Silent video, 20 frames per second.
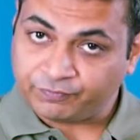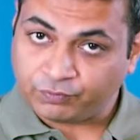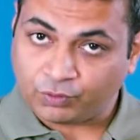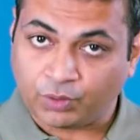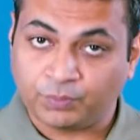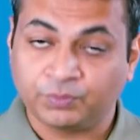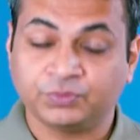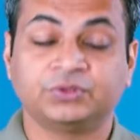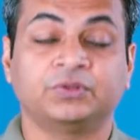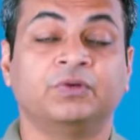
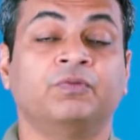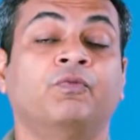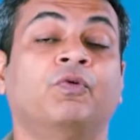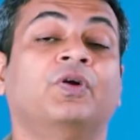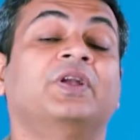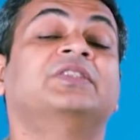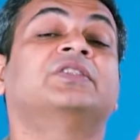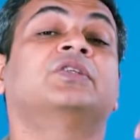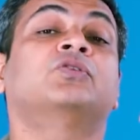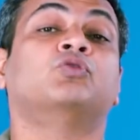forms,
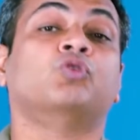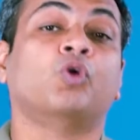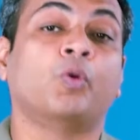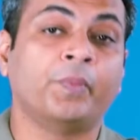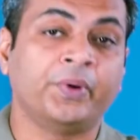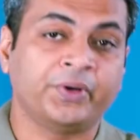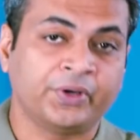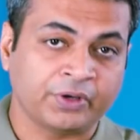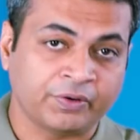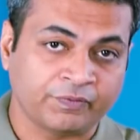what is the raw
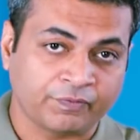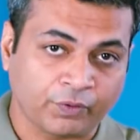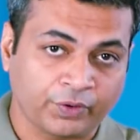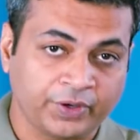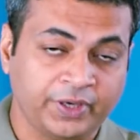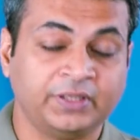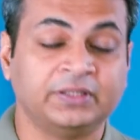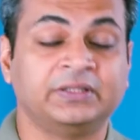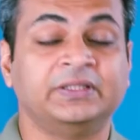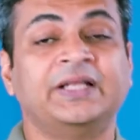material for
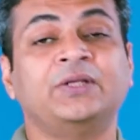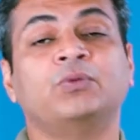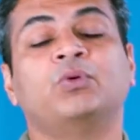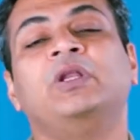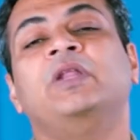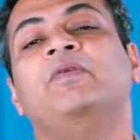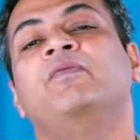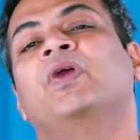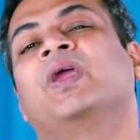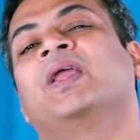it, then
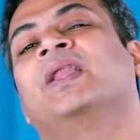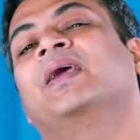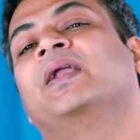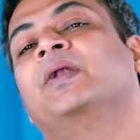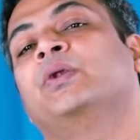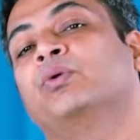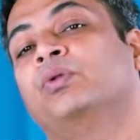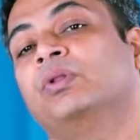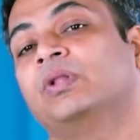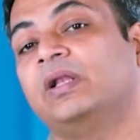only we can
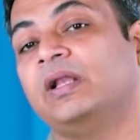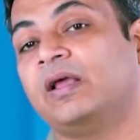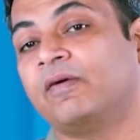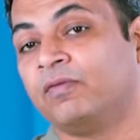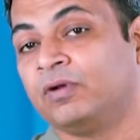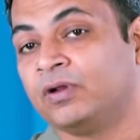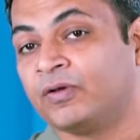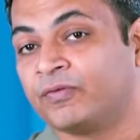control the level